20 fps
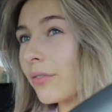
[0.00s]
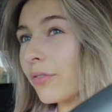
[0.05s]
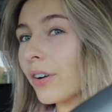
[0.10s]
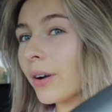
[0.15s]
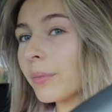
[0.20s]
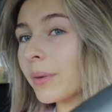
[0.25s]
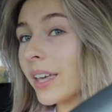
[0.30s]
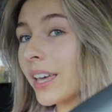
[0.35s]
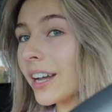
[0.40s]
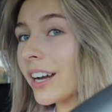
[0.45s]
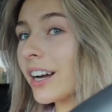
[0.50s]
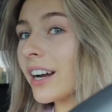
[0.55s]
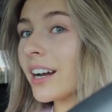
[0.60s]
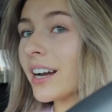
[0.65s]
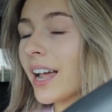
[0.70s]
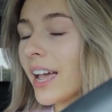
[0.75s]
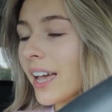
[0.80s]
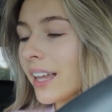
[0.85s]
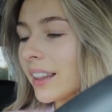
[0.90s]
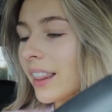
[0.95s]
from
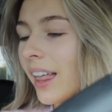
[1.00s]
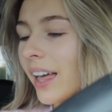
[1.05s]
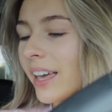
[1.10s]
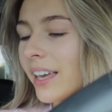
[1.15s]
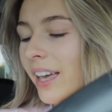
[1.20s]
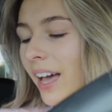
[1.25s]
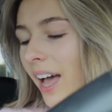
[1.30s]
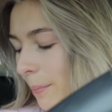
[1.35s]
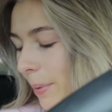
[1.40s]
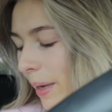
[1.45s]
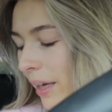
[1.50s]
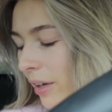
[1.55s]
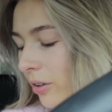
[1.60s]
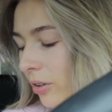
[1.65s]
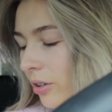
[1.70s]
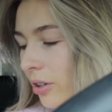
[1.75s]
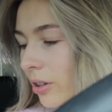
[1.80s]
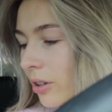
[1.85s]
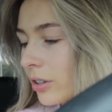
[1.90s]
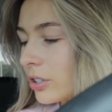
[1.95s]
here, and like
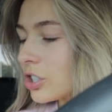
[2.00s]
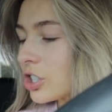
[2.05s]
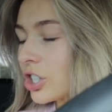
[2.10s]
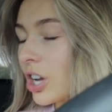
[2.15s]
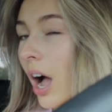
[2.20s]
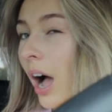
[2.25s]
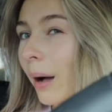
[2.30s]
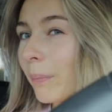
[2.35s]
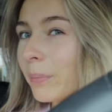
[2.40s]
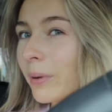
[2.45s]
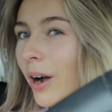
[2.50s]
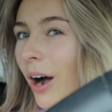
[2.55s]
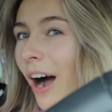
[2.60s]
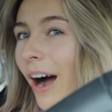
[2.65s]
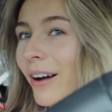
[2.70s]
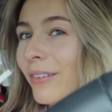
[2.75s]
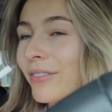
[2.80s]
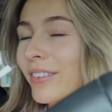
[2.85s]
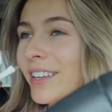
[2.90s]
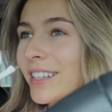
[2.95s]
bagel shop
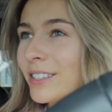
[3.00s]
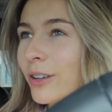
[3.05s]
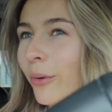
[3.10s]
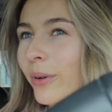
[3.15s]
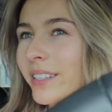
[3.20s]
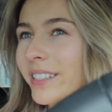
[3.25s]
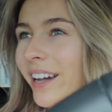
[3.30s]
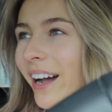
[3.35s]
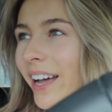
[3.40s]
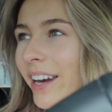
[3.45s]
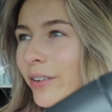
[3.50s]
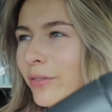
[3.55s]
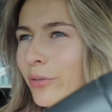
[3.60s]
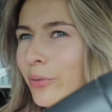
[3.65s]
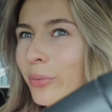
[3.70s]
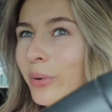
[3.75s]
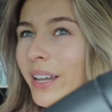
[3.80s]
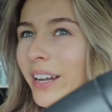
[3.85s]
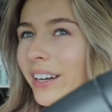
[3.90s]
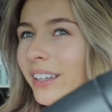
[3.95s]
coffee is always kind of
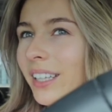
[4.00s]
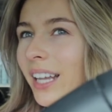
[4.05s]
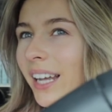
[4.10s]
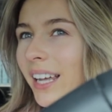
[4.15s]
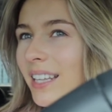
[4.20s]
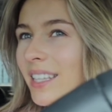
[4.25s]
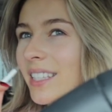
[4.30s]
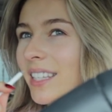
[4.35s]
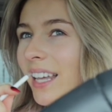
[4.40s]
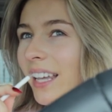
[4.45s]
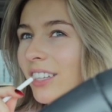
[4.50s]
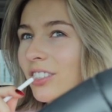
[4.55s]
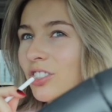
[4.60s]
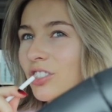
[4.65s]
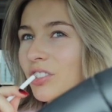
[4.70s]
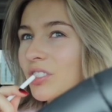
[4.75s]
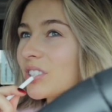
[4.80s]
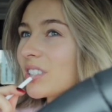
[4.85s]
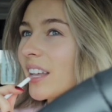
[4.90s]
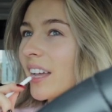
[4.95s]
weird. Like it's like
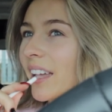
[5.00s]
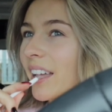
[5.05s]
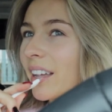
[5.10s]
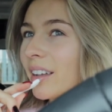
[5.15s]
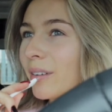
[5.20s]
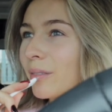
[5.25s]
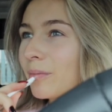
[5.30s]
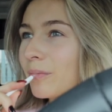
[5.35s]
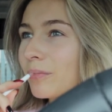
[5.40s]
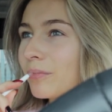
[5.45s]
just like,